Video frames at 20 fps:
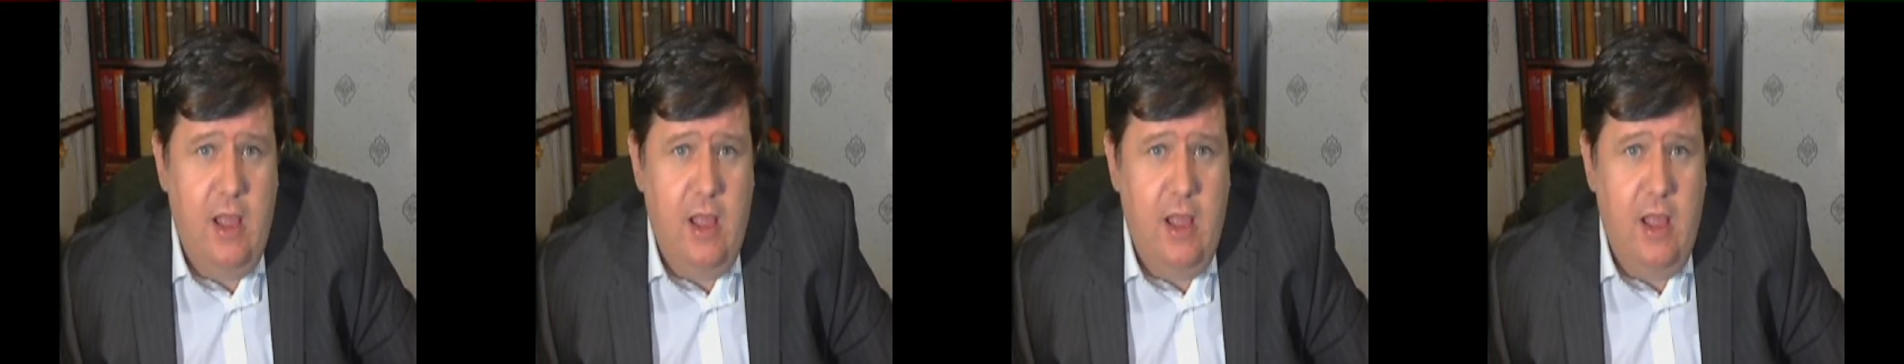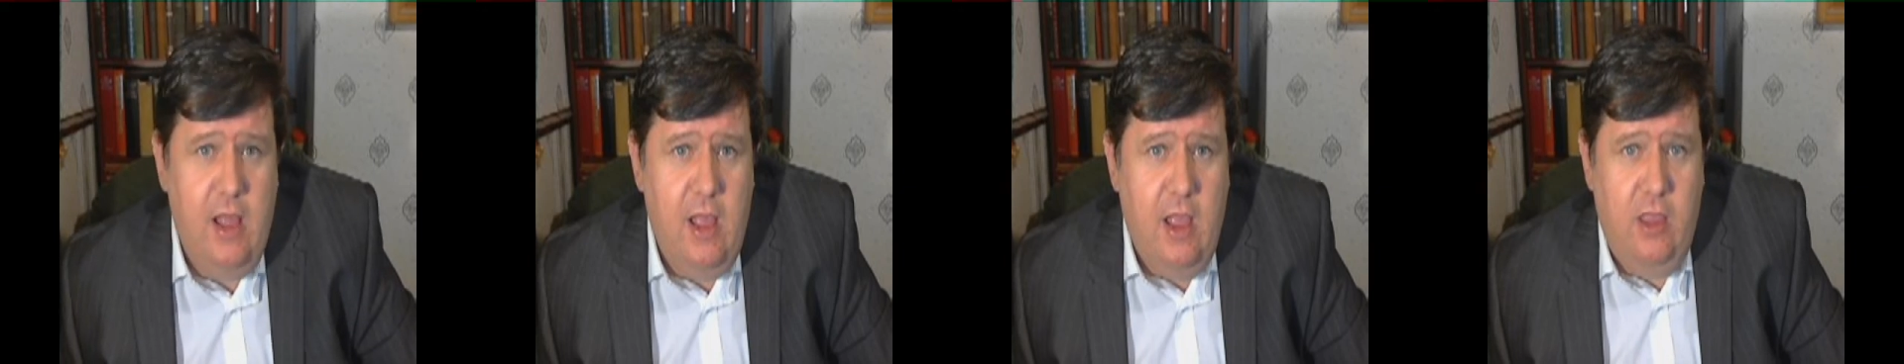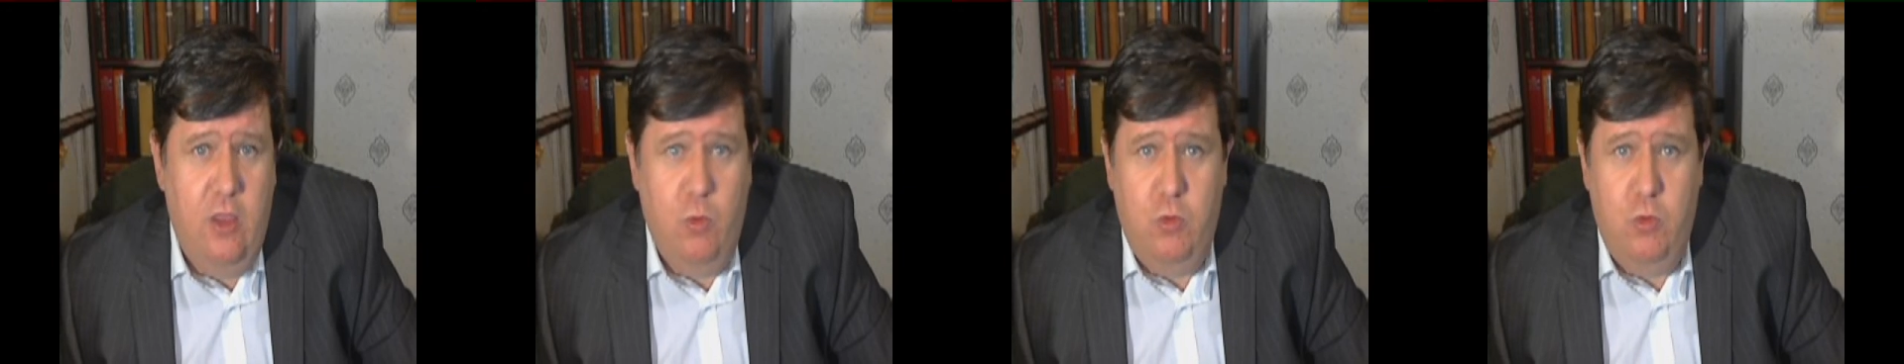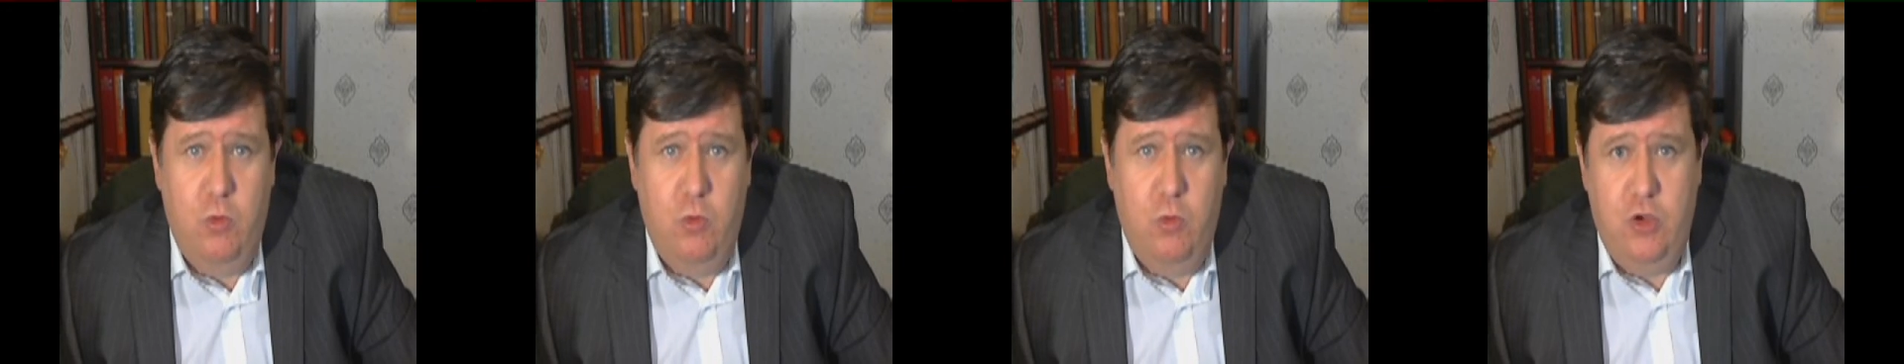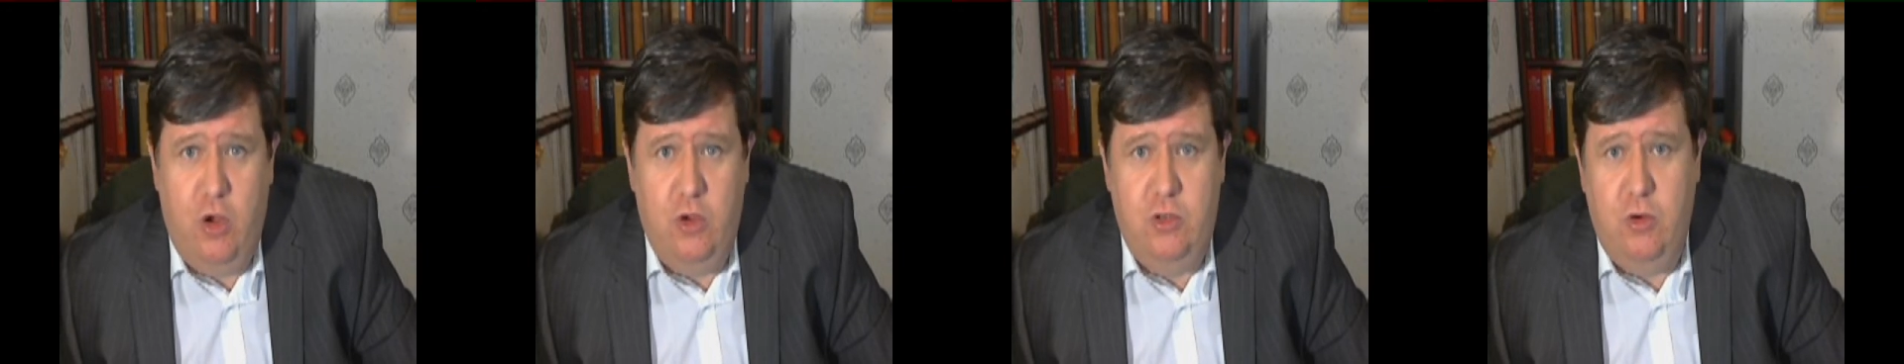There was
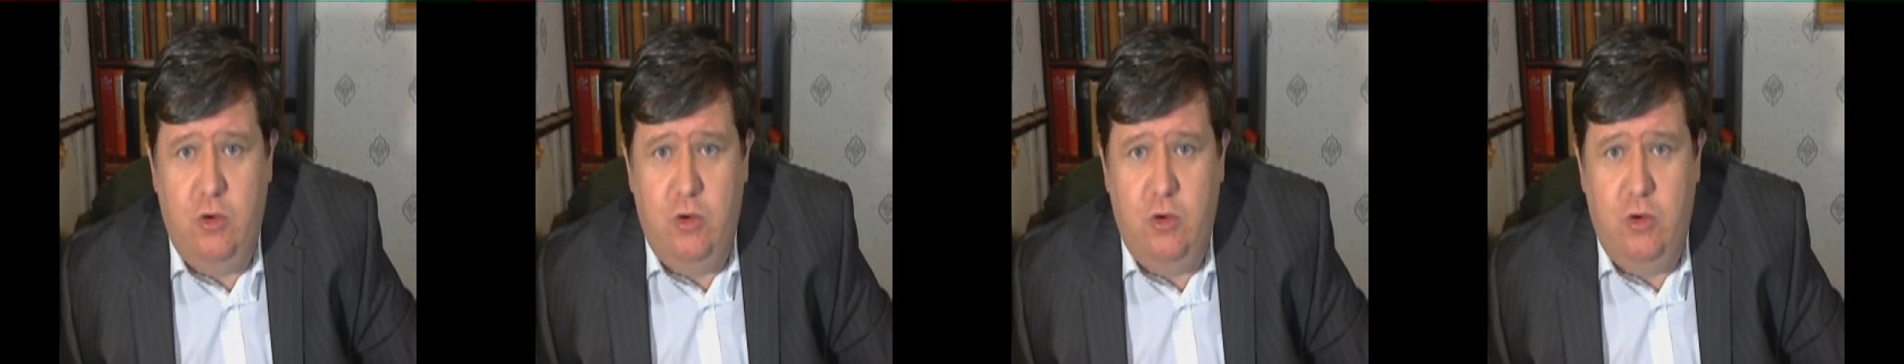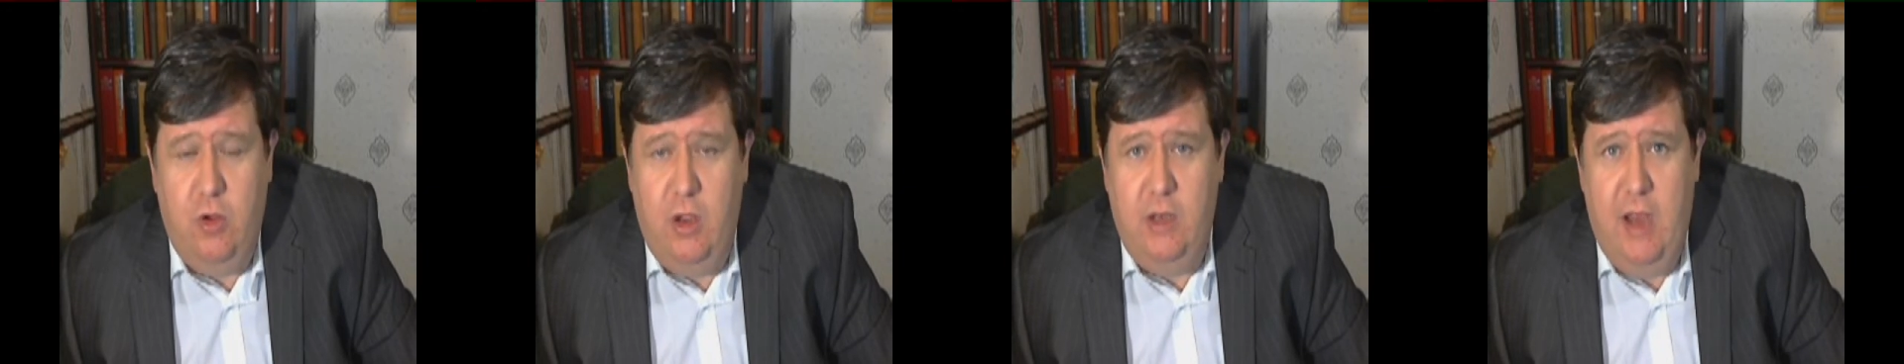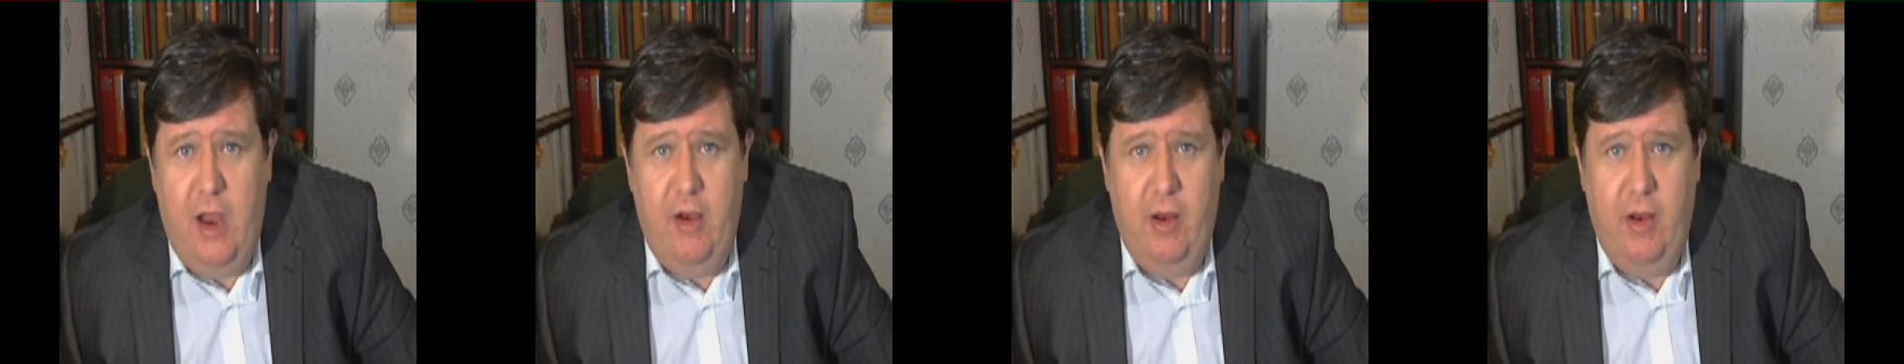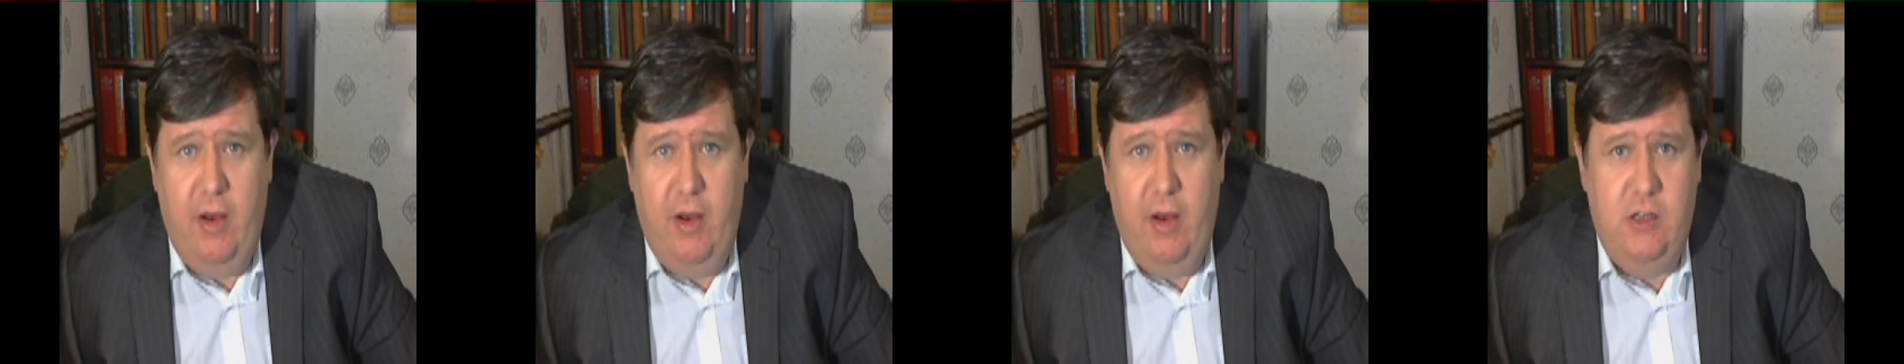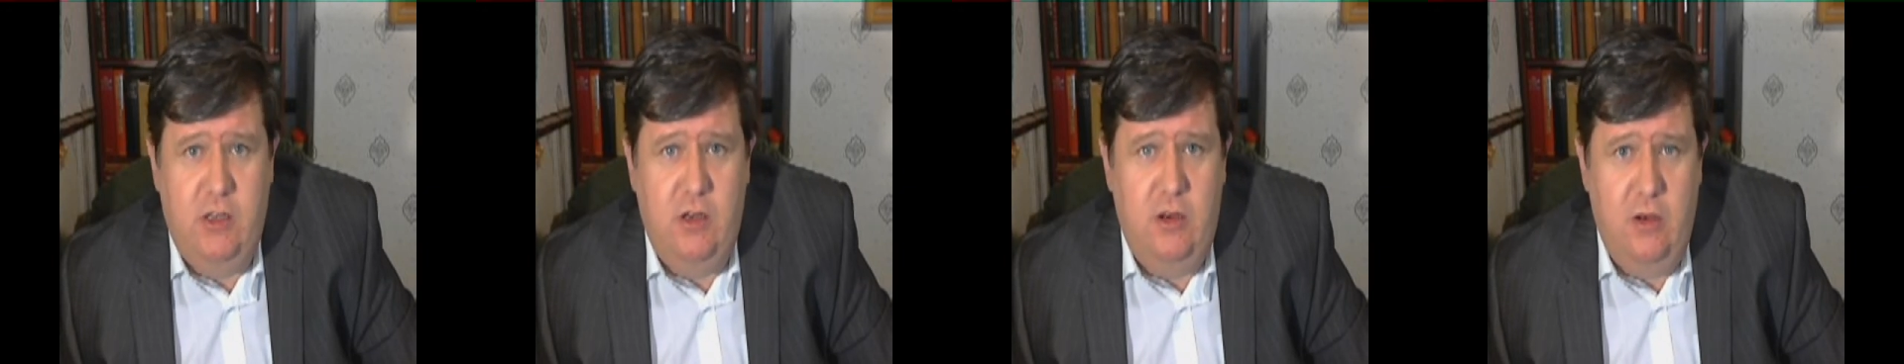also a
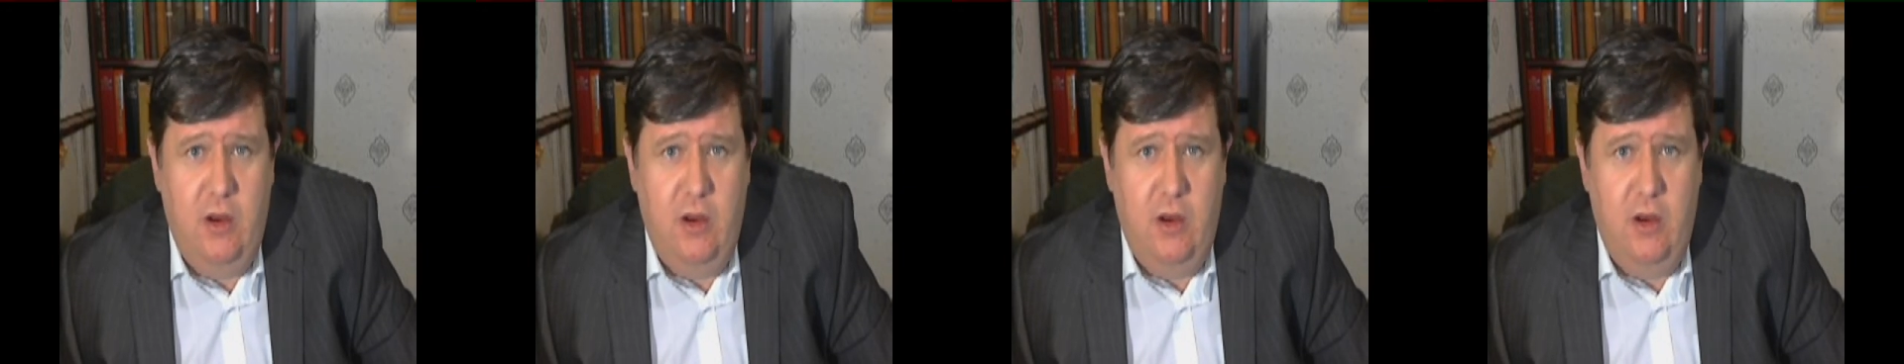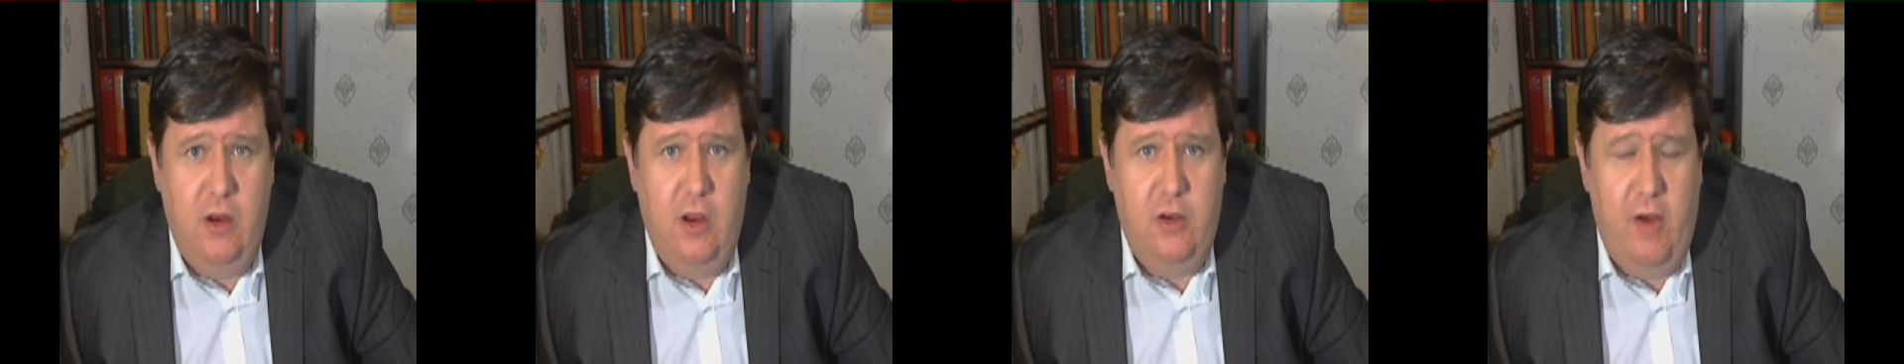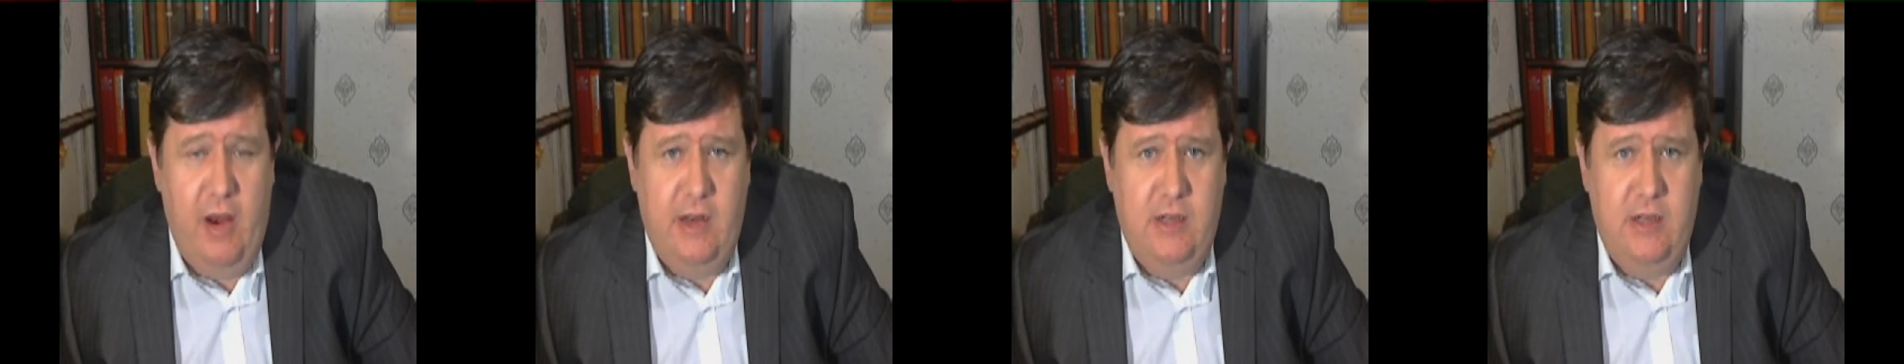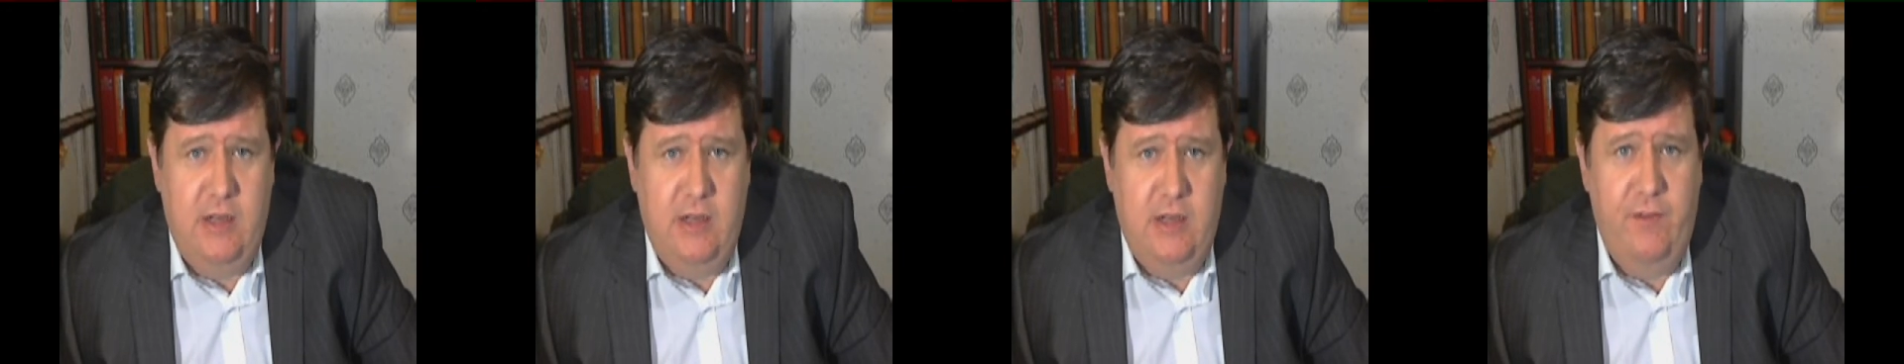directive of